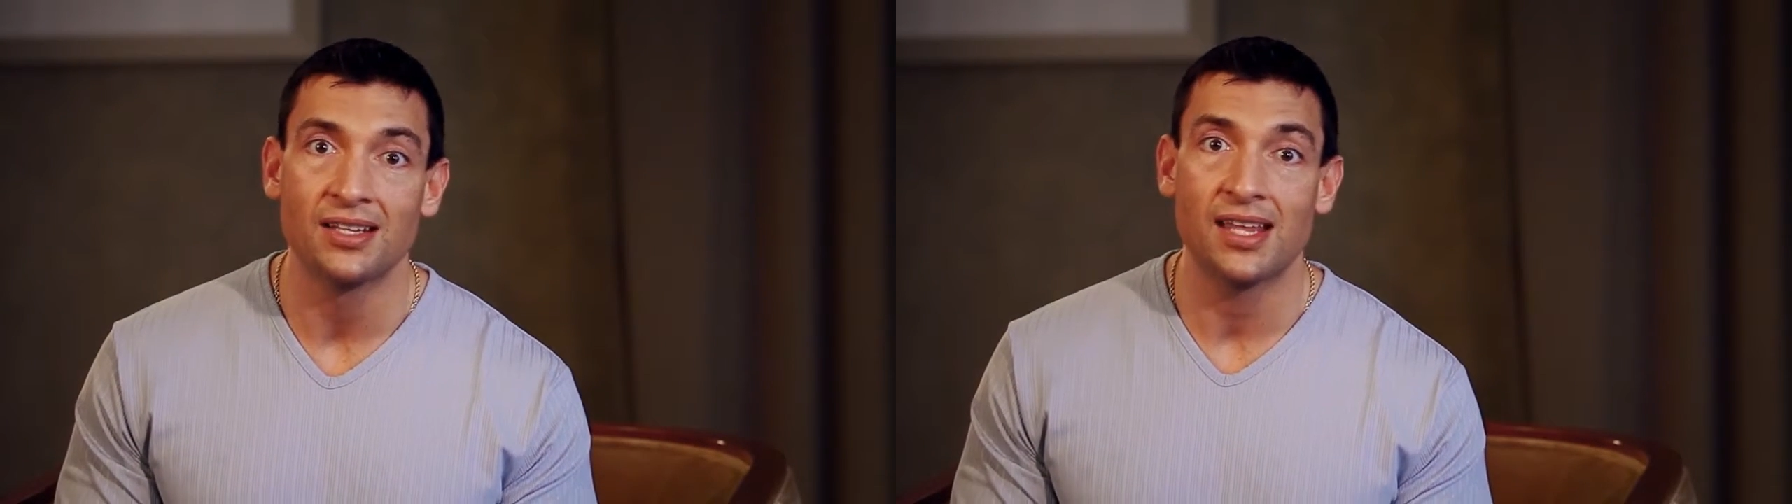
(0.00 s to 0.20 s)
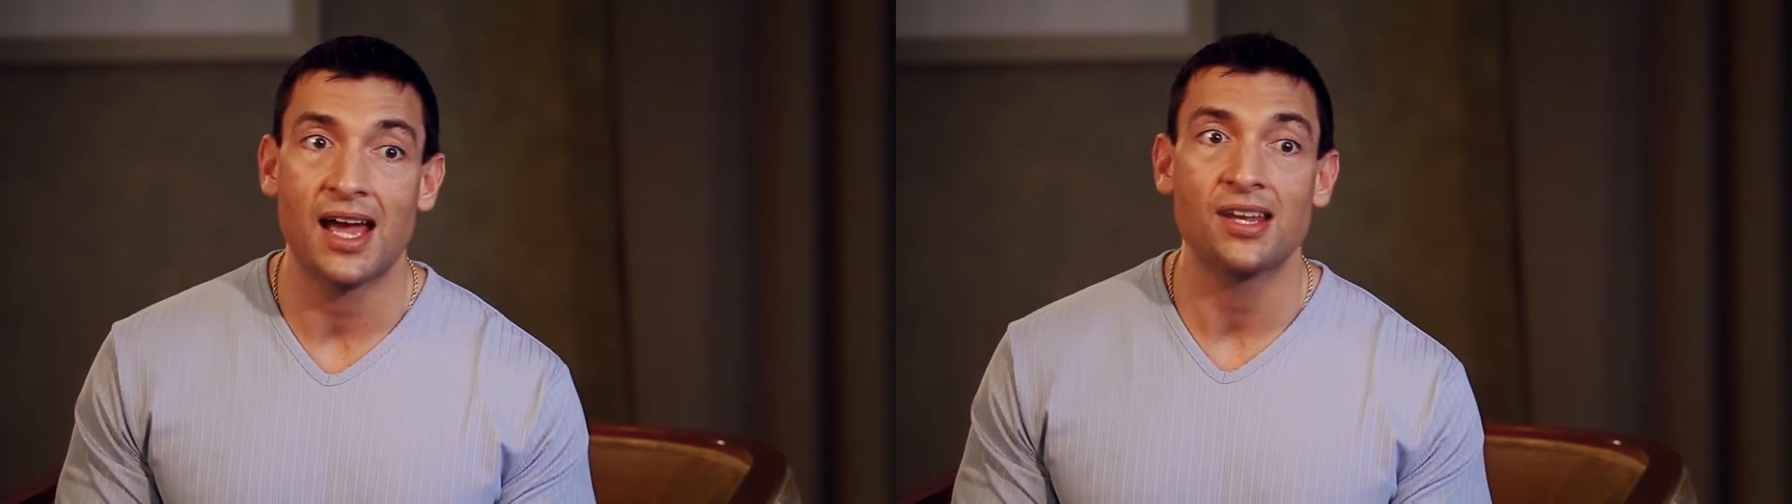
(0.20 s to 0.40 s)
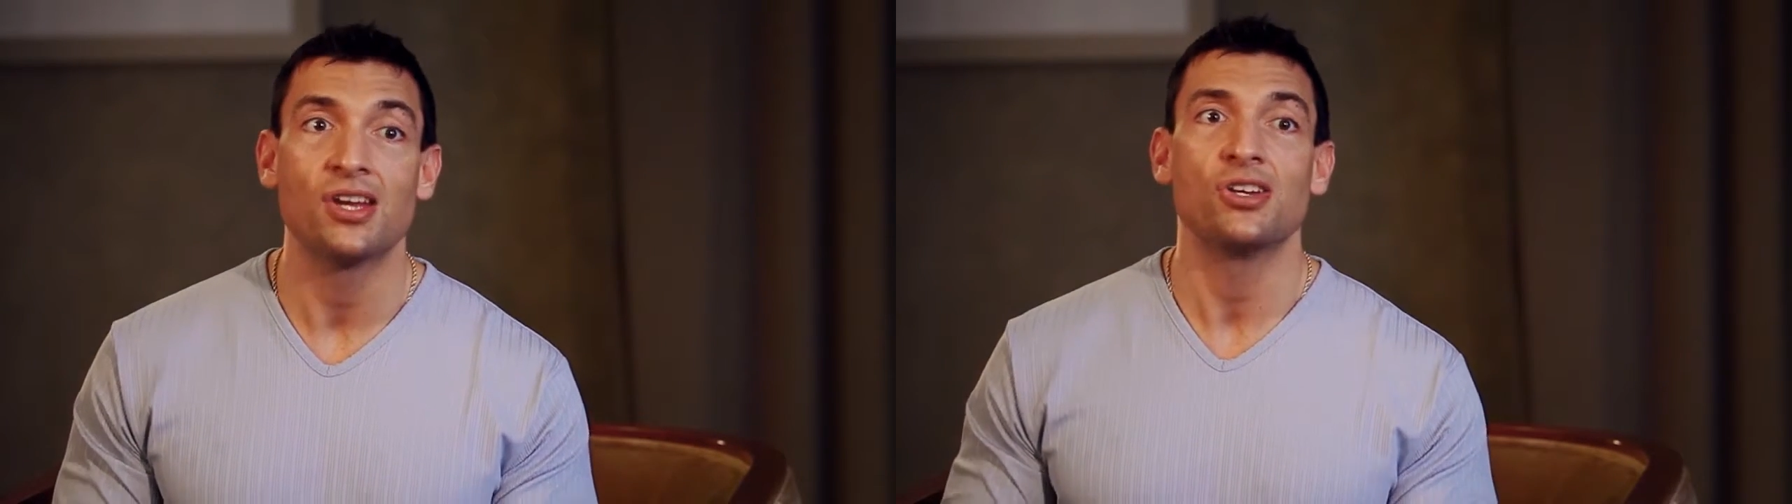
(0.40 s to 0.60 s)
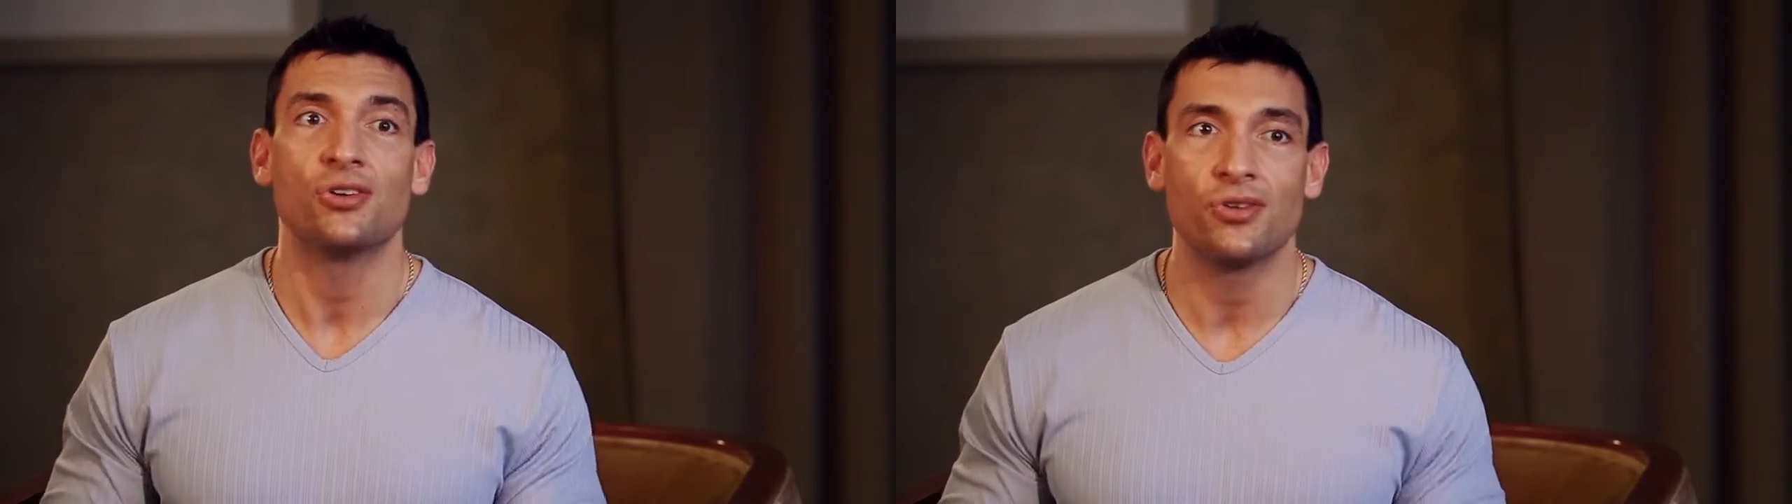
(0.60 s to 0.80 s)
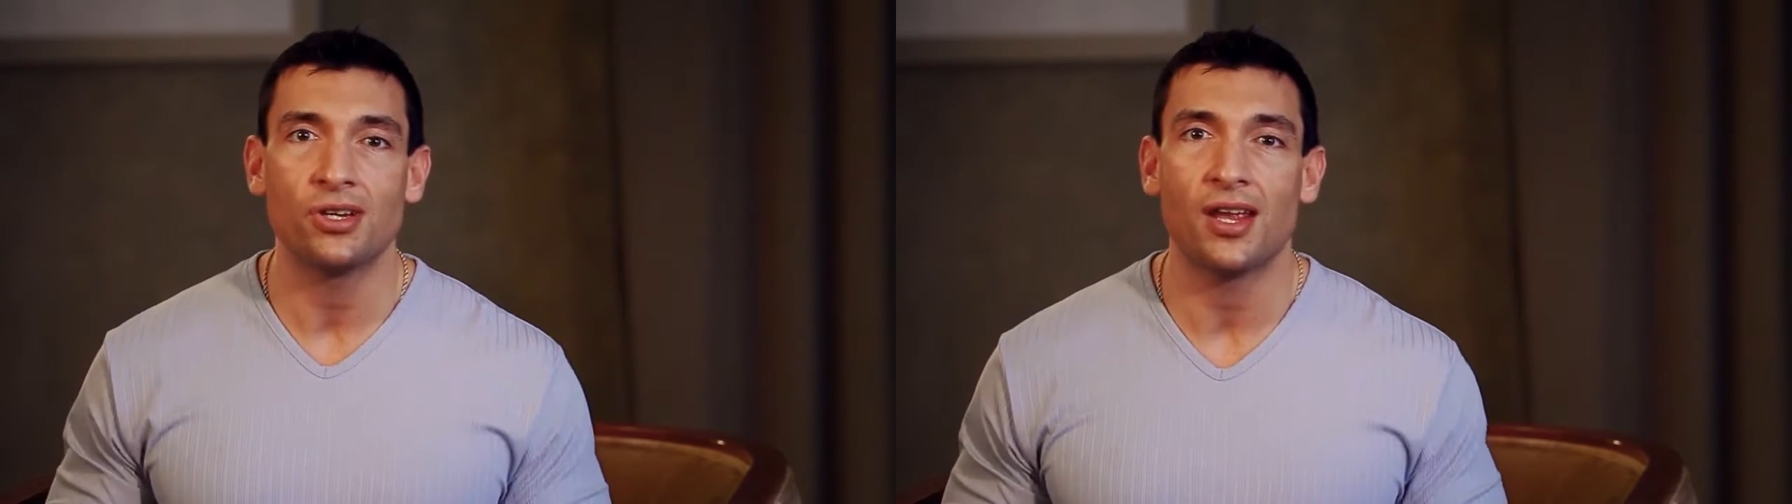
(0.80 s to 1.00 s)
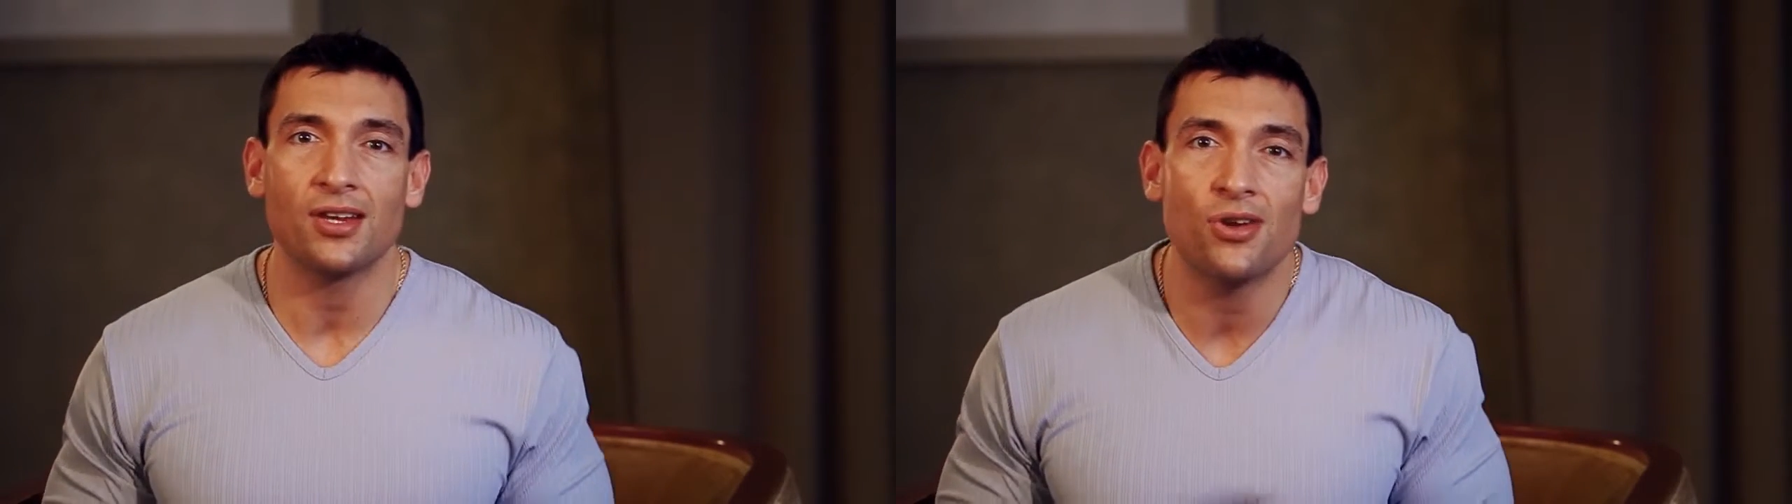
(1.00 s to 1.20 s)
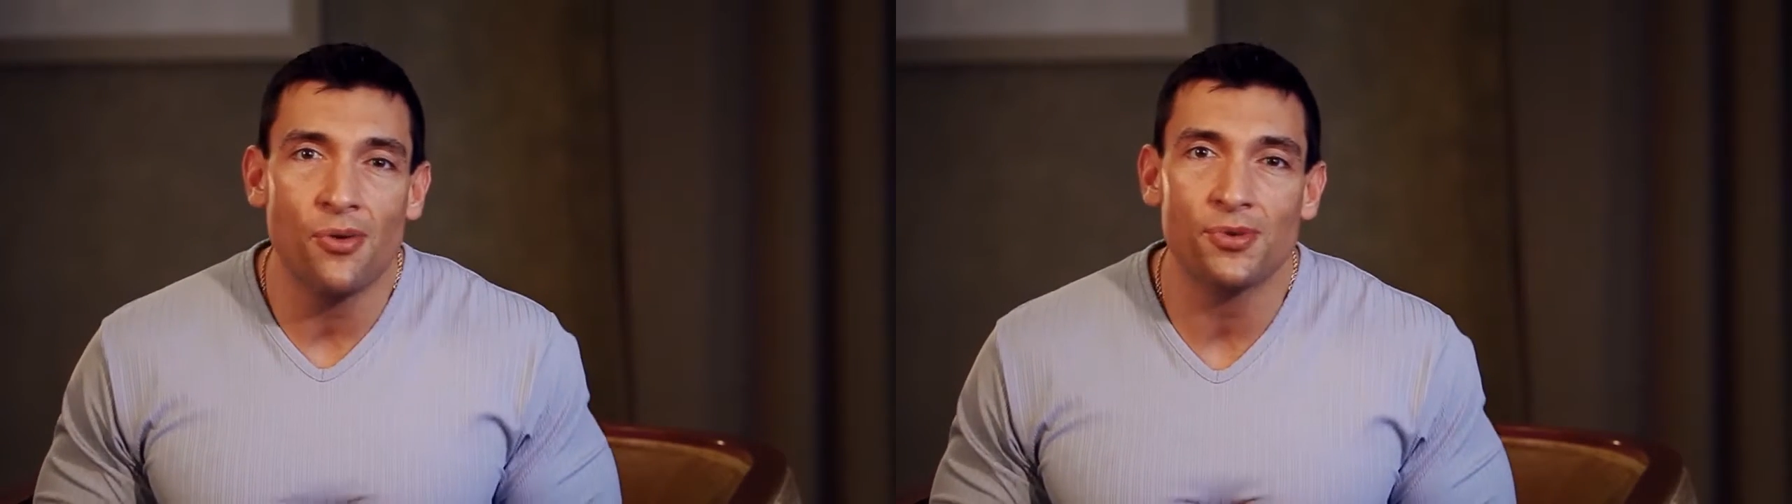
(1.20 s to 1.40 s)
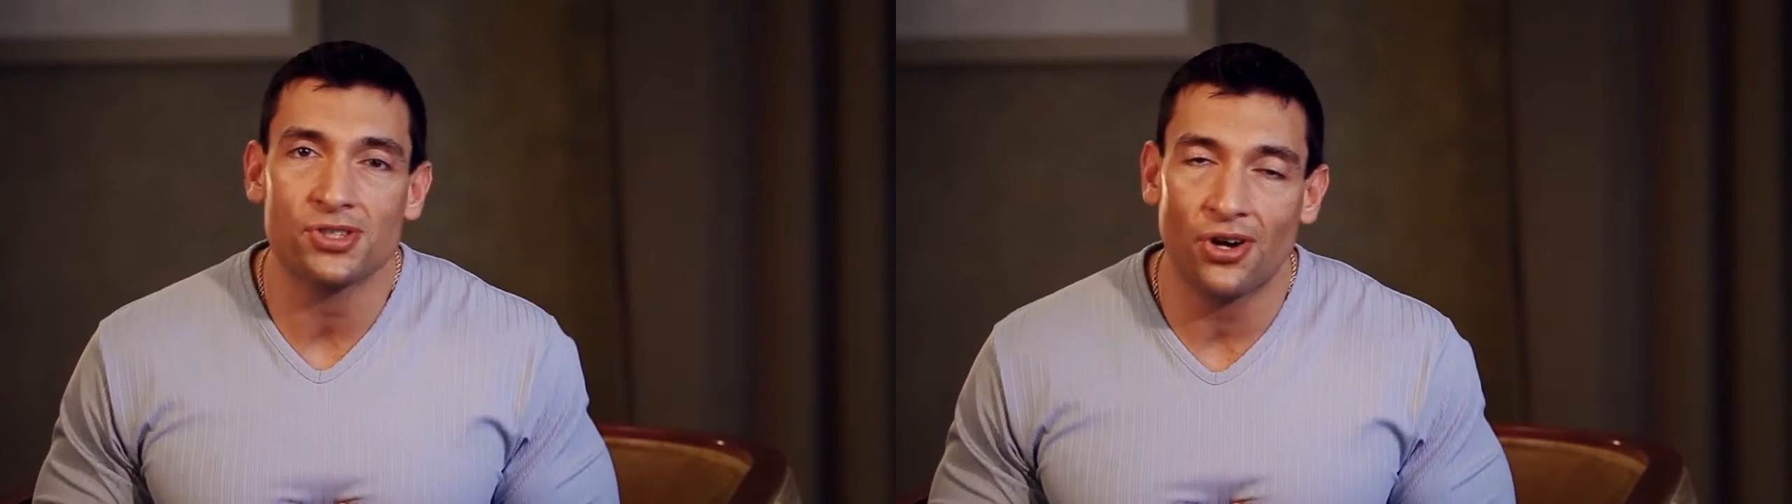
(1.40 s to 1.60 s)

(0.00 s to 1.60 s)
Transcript: that you're almost